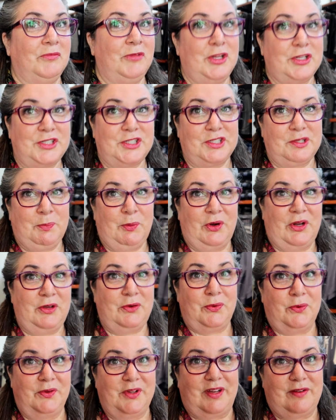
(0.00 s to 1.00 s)
This is a pretty
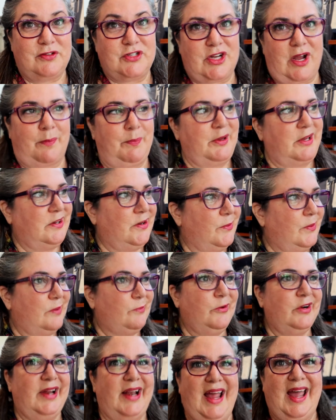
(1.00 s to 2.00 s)
cool gift shop, but you know what?
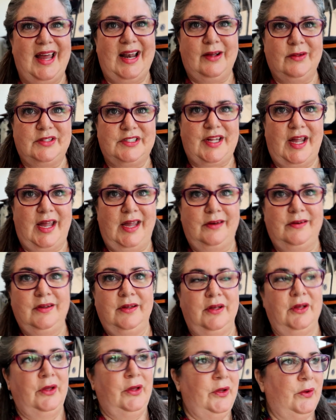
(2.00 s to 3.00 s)
We're gonna head outside,
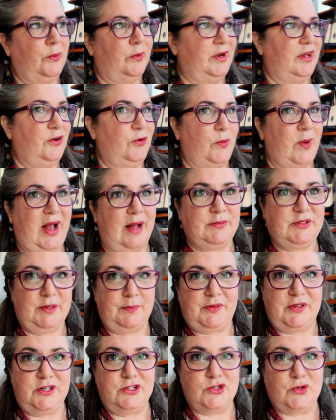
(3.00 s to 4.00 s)
we're gonna grab
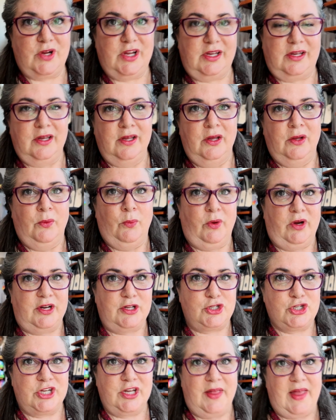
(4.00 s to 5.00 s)
something to drink, we're
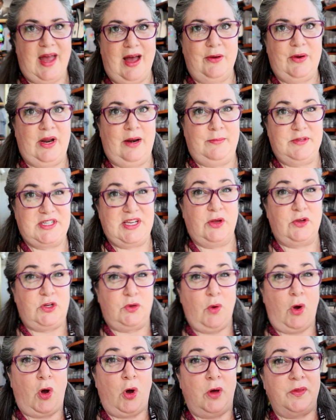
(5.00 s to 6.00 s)
gonna chill out, and I'm gonna tell
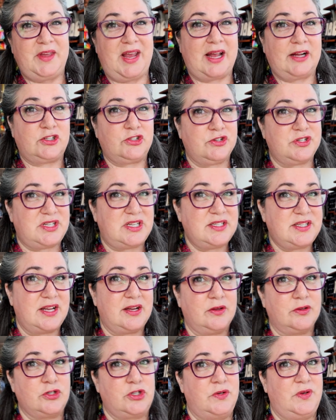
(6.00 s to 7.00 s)
you all the extra
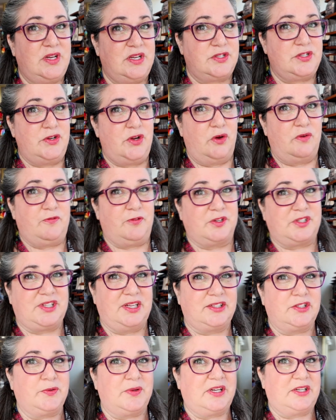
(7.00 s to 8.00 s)
details you need to know for
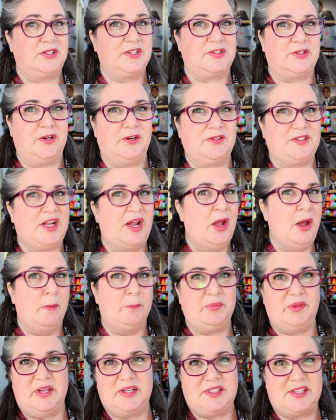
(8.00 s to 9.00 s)
sensory concerns,
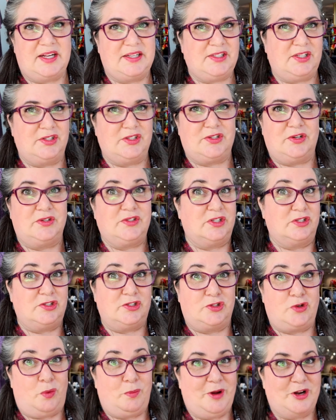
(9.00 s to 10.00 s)
plus size concerns, and
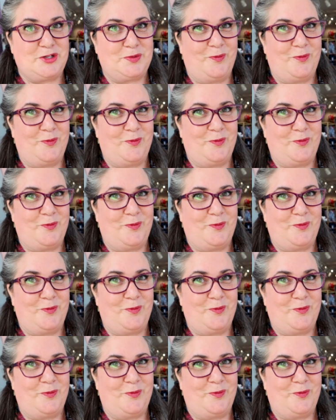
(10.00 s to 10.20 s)
so much